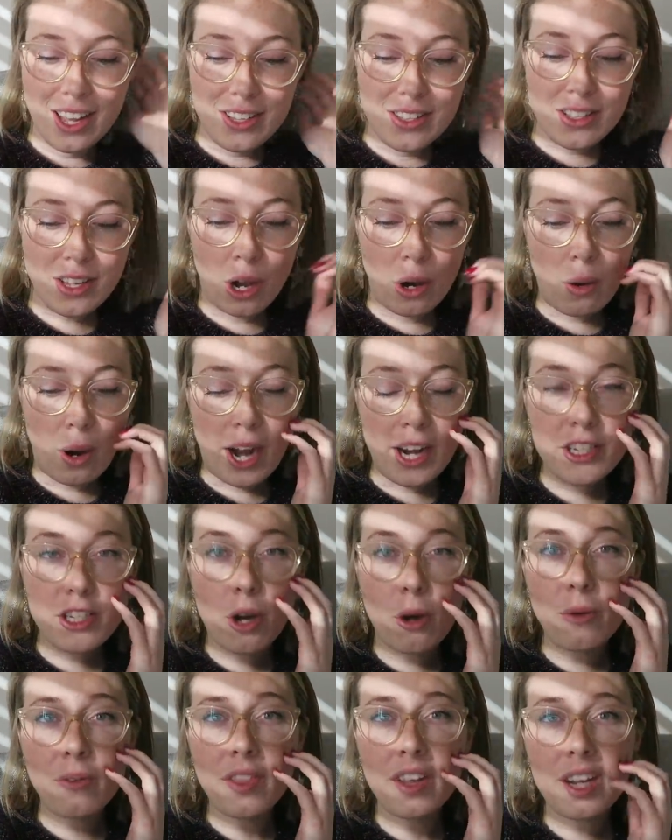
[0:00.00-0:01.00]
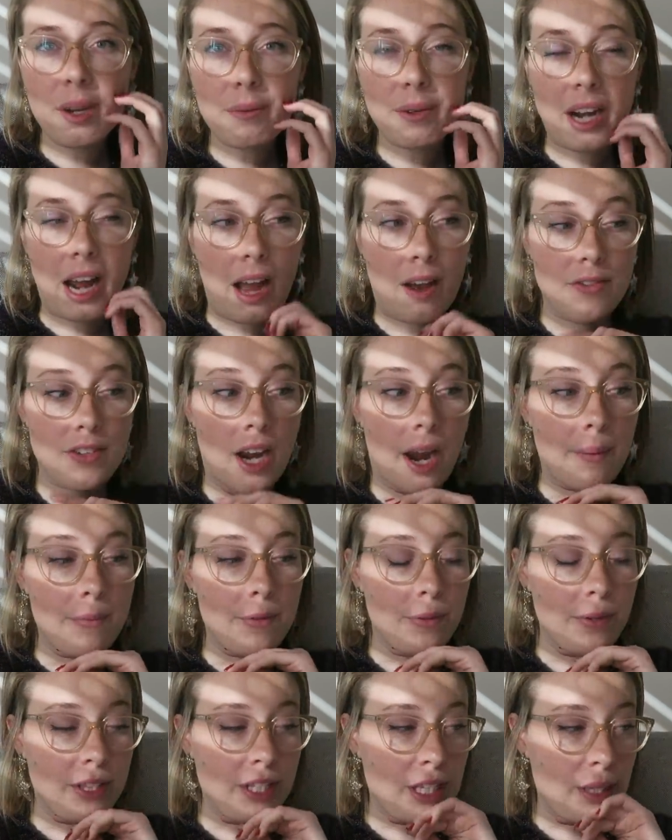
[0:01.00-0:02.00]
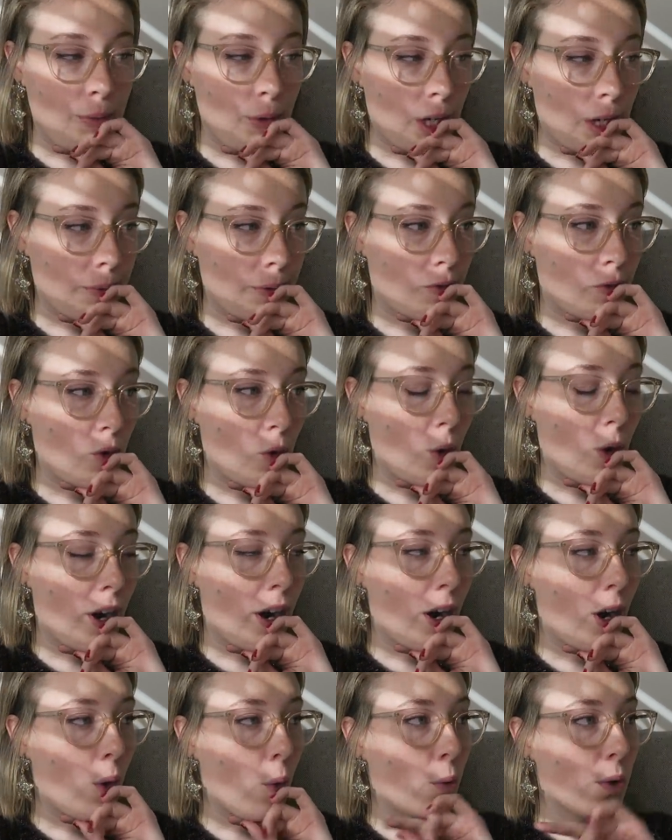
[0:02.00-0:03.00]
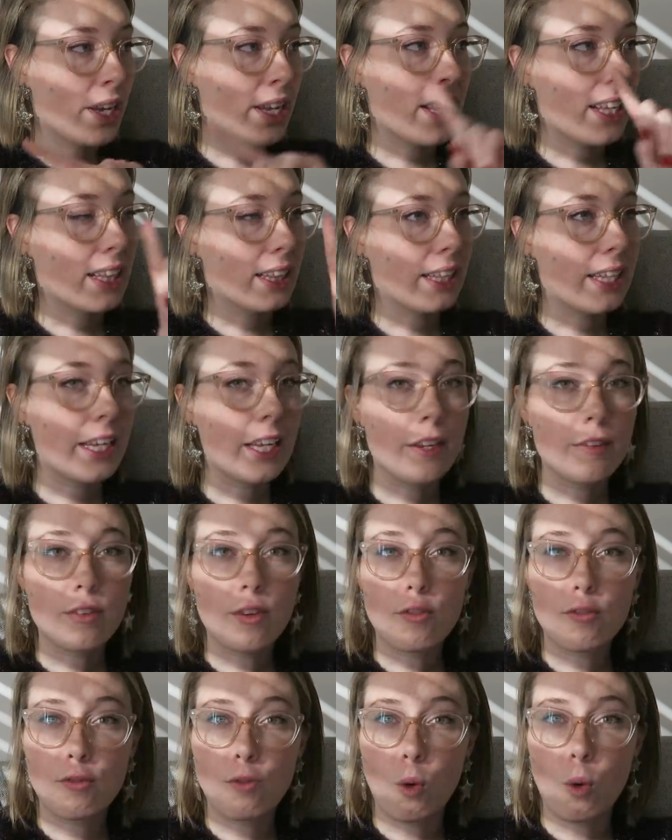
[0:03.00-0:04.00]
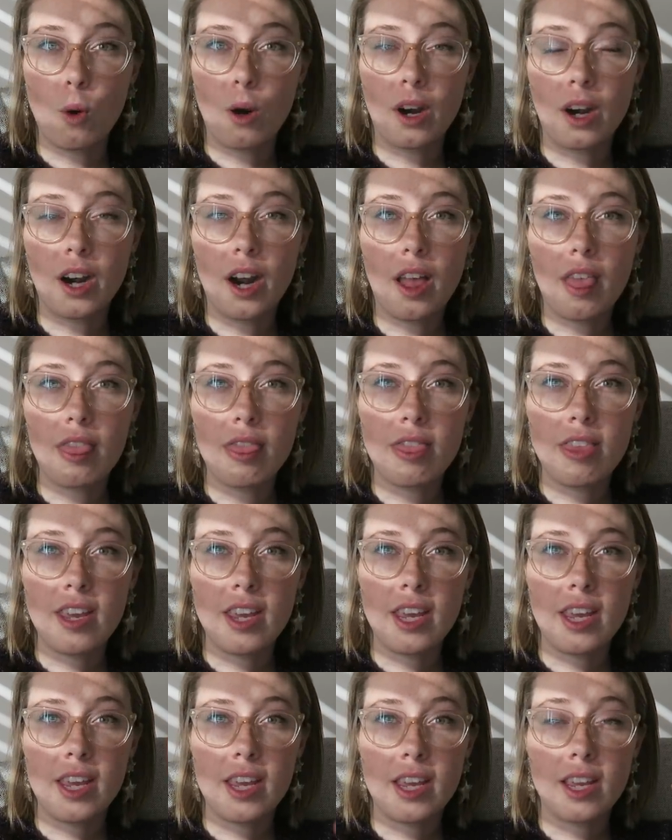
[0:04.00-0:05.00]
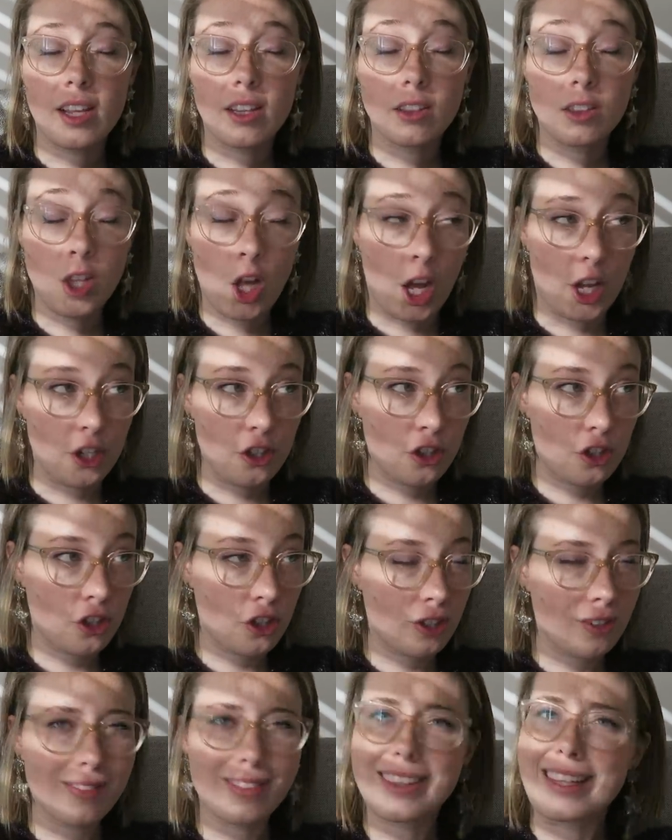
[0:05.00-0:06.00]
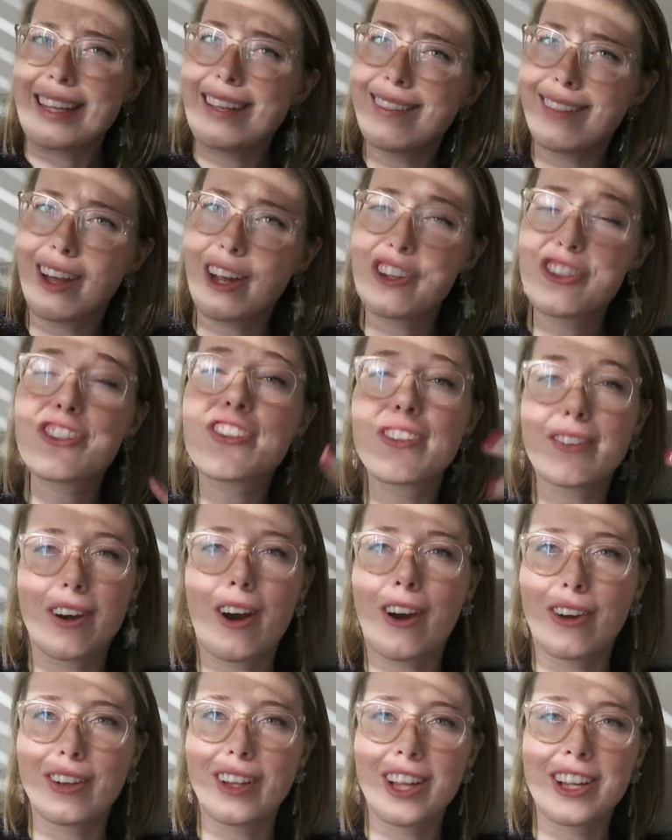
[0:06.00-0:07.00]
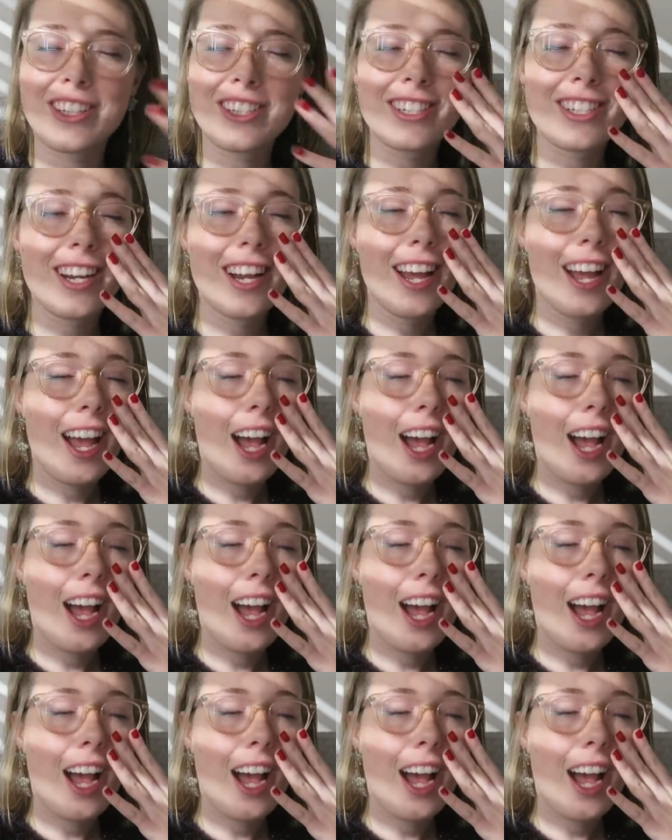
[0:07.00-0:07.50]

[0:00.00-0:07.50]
So I don't think I'm gonna have time to read this morning before we leave for the lunch, the lunch, our lunch.